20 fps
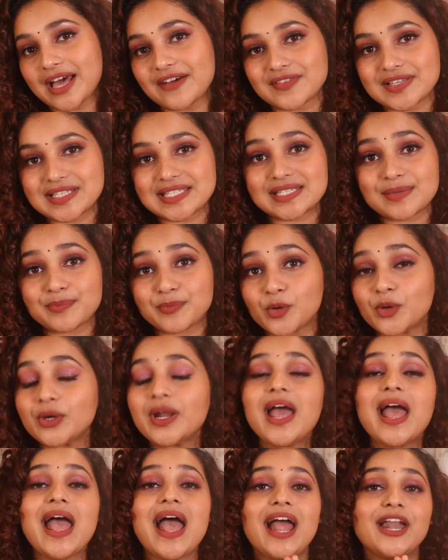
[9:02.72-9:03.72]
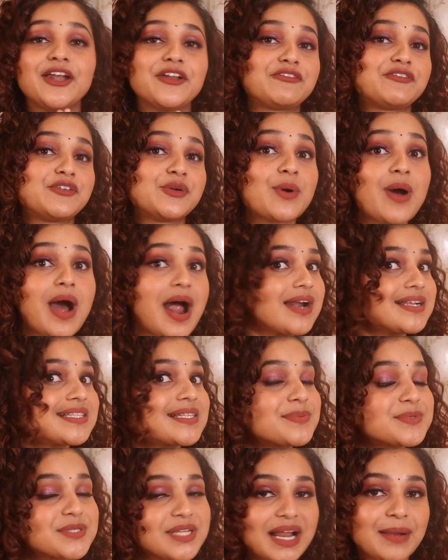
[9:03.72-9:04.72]
love and support. And if you aren't
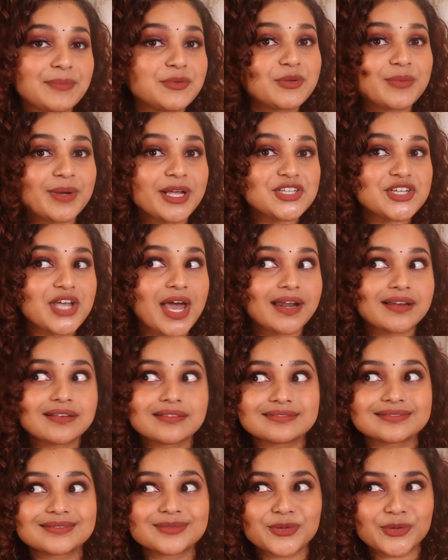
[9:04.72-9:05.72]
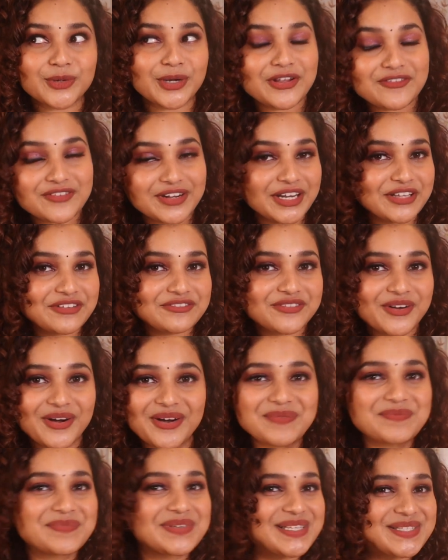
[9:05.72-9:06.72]
subscribed to my channel, what are you waiting
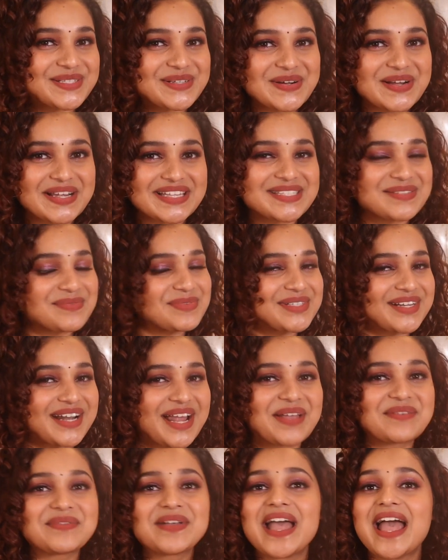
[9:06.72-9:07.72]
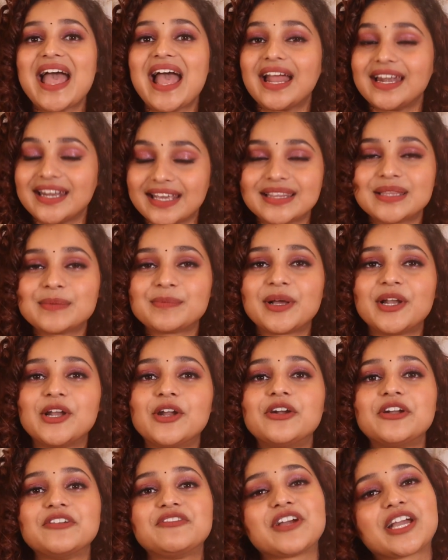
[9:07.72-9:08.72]
for? Please go ahead, subscribe and hit the bell
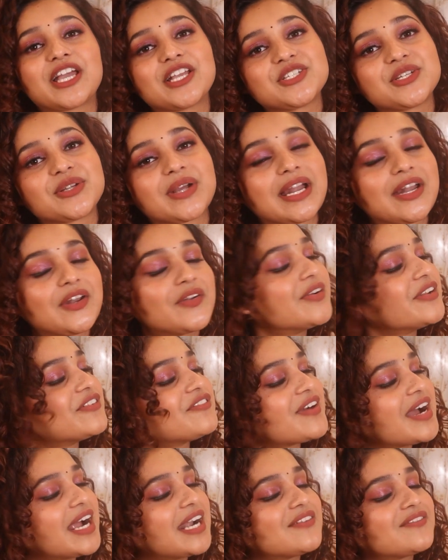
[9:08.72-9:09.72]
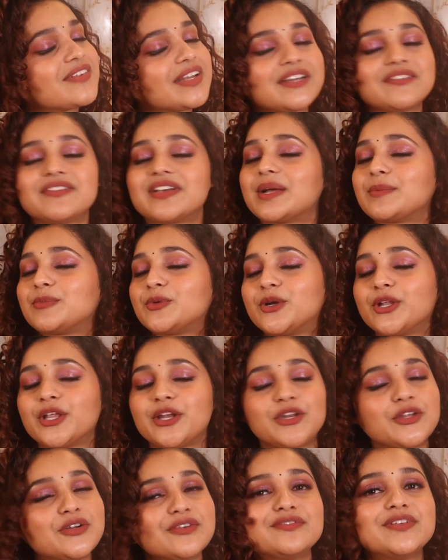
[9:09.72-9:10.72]
notification to get notified whenever I upload a
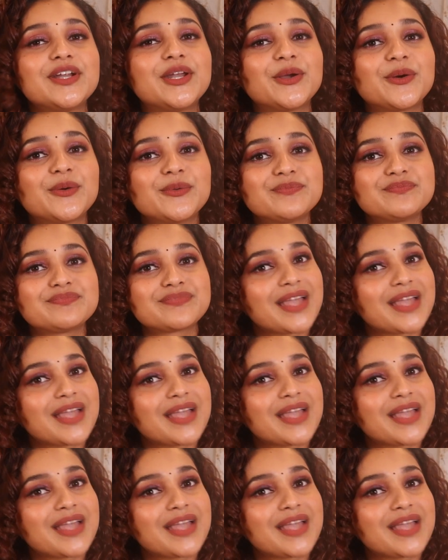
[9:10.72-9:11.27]
new video.